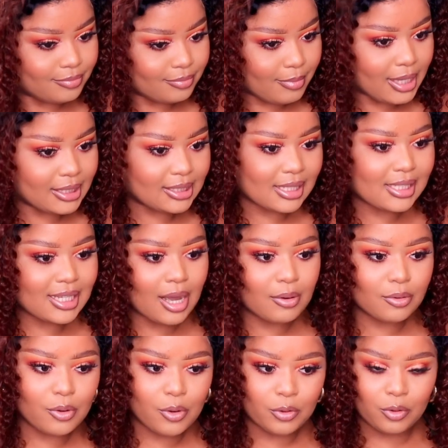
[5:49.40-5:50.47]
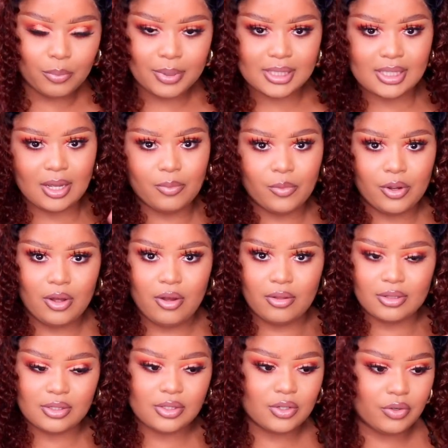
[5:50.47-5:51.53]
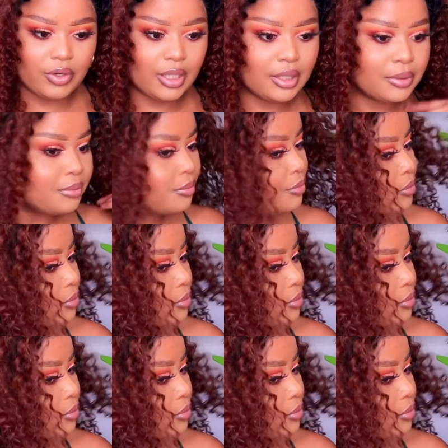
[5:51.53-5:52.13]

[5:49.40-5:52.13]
my discount code will be somewhere on the screen.